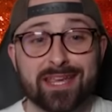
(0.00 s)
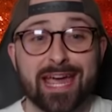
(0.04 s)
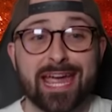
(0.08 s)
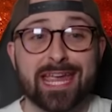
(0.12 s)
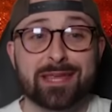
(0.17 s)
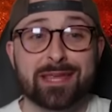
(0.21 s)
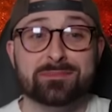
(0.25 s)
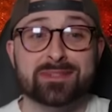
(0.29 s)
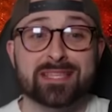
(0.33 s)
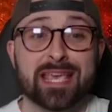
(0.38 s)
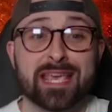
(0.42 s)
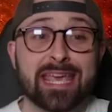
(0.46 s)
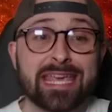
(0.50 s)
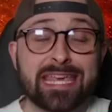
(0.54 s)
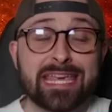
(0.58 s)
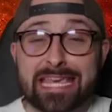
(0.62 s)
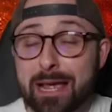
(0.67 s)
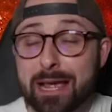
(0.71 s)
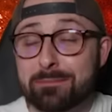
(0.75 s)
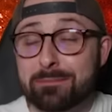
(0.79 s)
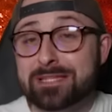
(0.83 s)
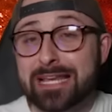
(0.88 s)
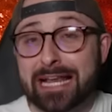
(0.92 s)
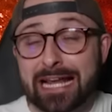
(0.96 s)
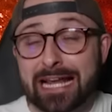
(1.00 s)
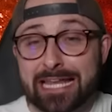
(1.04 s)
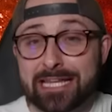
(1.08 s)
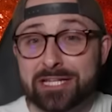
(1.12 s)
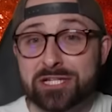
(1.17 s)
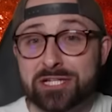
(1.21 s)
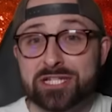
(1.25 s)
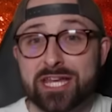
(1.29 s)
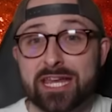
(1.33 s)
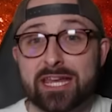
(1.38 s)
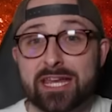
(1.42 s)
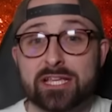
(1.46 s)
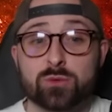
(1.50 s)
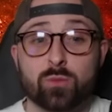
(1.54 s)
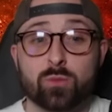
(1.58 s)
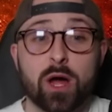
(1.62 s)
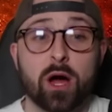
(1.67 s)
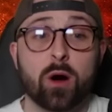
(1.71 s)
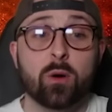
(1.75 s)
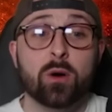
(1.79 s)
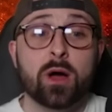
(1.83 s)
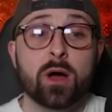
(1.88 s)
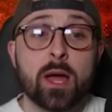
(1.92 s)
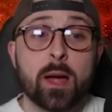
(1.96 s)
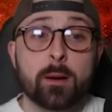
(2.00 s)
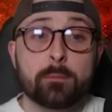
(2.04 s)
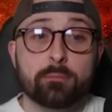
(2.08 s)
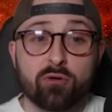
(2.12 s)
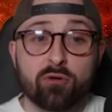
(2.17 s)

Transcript: games. He kept a clean sheet as well.